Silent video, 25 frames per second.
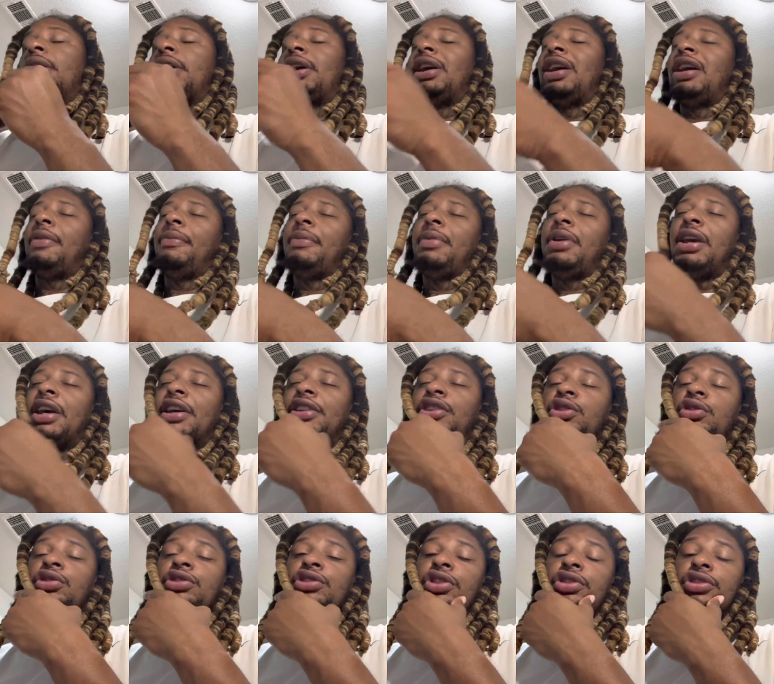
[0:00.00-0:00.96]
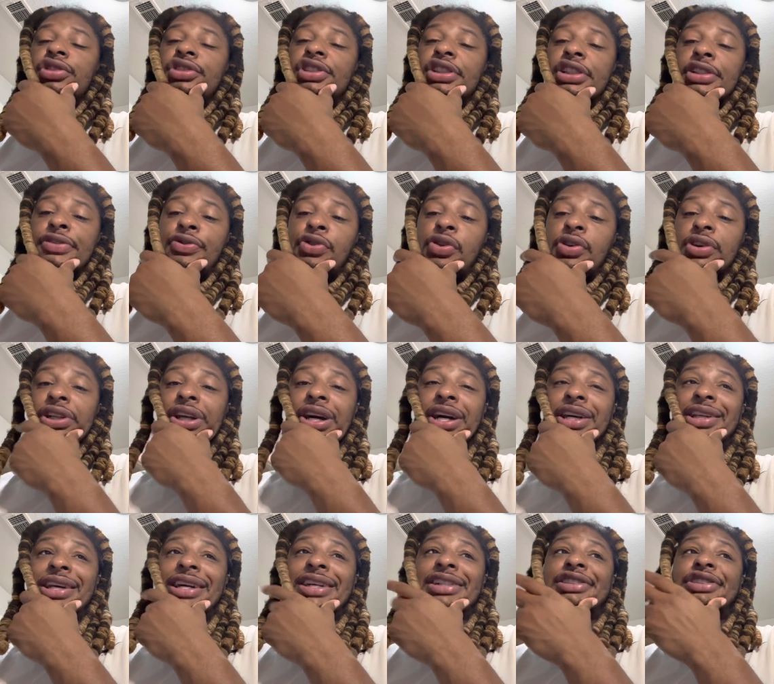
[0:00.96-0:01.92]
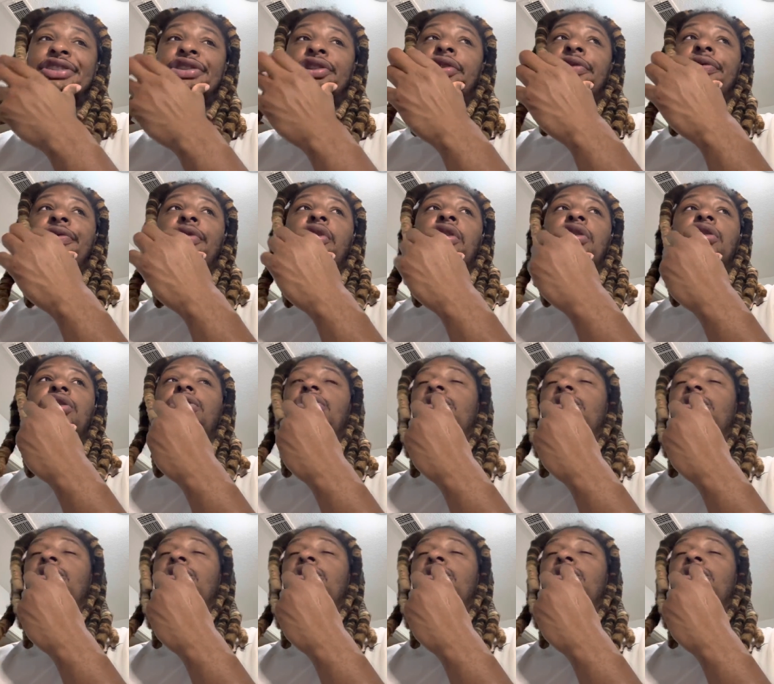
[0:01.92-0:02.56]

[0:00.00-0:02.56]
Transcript: Hit me at 206 499